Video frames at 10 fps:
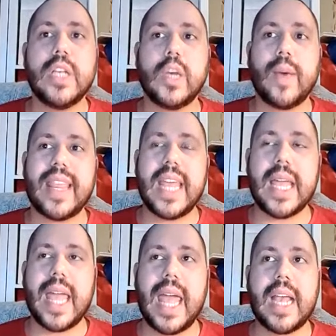So I
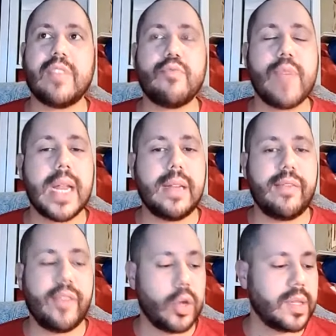think it is really
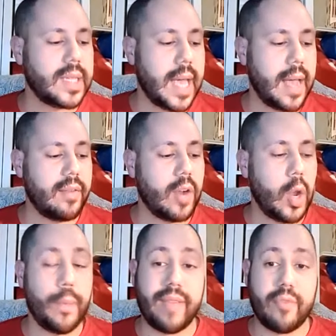difficult to kind of
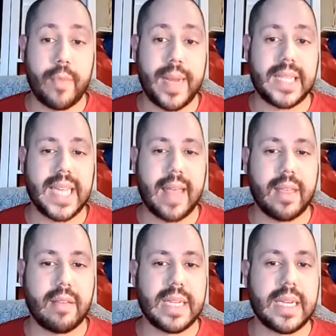clump everybody
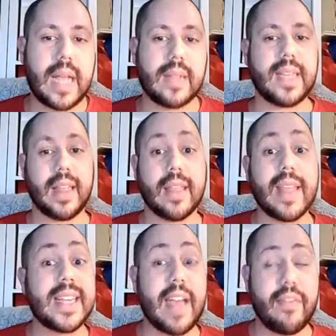together and say that
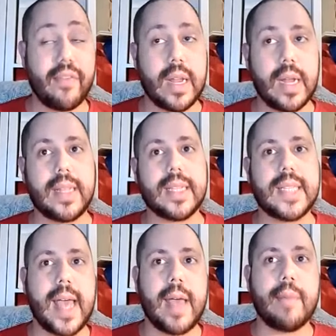they're definitely the
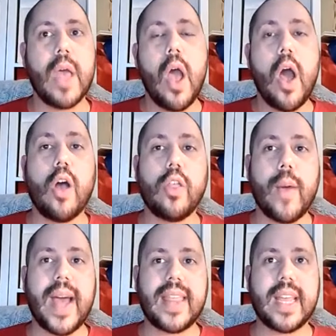same,
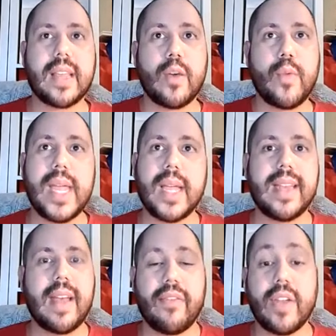although I think that we can
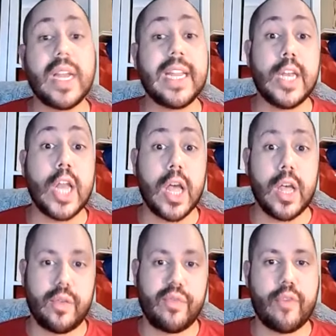definitely
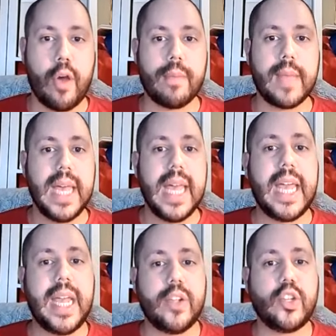learn from
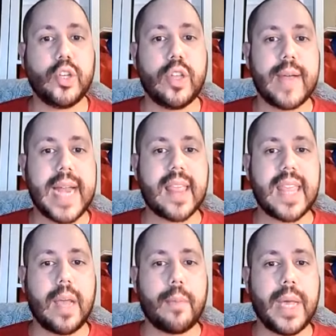each other. And I
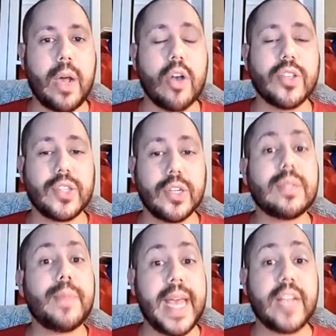think because
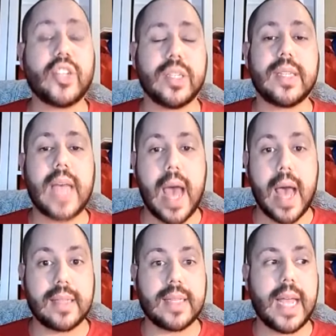those patients
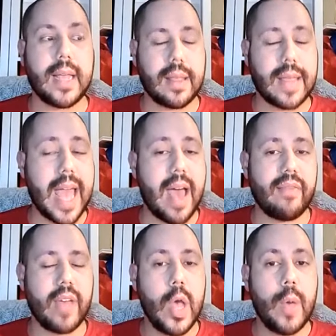are saying that they
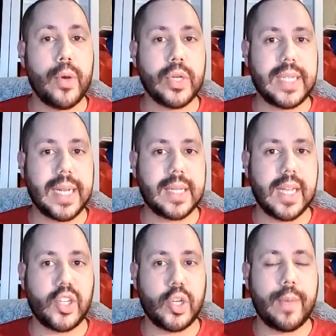have
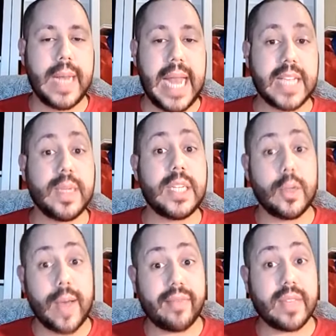post-exertional malaise, we
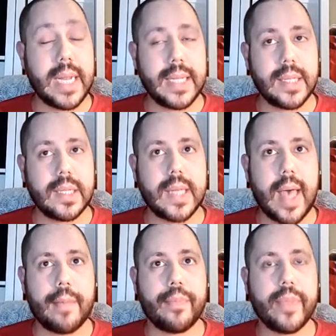do have to listen to
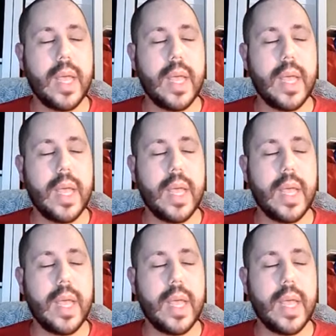that.